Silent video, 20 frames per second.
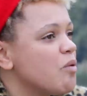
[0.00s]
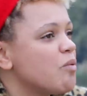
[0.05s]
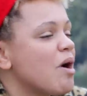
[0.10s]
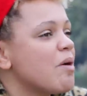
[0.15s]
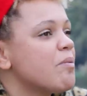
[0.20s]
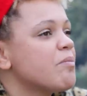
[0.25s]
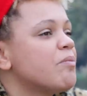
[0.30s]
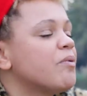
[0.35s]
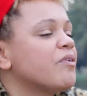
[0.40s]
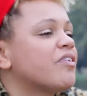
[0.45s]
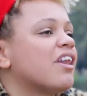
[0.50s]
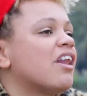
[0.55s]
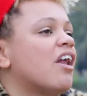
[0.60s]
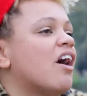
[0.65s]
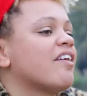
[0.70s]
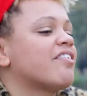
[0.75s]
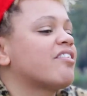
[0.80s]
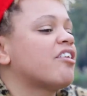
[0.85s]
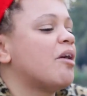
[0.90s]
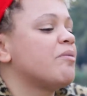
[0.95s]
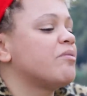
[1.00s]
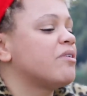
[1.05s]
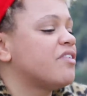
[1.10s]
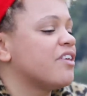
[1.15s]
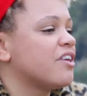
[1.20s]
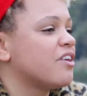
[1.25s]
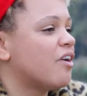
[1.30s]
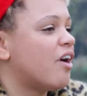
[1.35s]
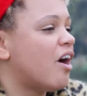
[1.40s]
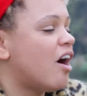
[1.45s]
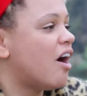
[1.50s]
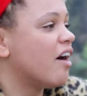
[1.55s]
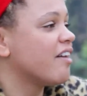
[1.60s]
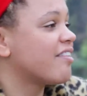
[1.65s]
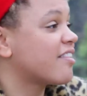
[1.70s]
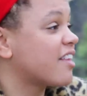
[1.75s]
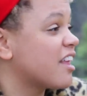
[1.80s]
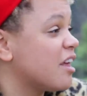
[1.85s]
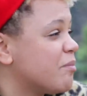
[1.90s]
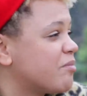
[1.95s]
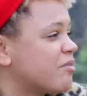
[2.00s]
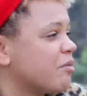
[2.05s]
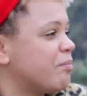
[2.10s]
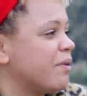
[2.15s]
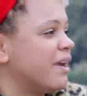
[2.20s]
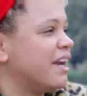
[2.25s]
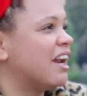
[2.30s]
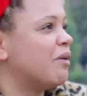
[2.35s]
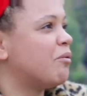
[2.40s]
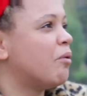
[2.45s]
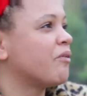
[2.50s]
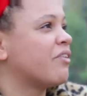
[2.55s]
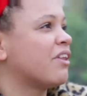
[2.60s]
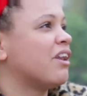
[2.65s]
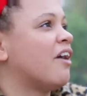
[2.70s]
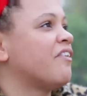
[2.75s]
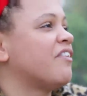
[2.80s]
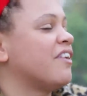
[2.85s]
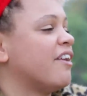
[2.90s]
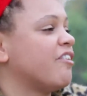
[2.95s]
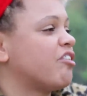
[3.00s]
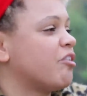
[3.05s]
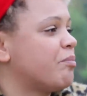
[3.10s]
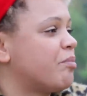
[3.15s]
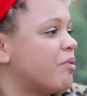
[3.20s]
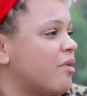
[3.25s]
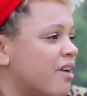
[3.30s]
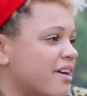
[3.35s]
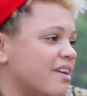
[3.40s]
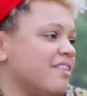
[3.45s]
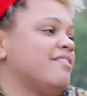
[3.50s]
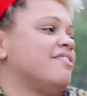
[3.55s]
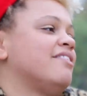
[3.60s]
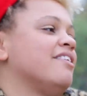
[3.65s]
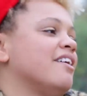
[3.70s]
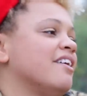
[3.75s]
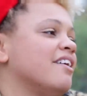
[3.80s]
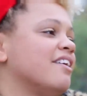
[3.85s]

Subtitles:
When was the last time do you think your heart skipped a beat? Like, what was the last thing that surprised you?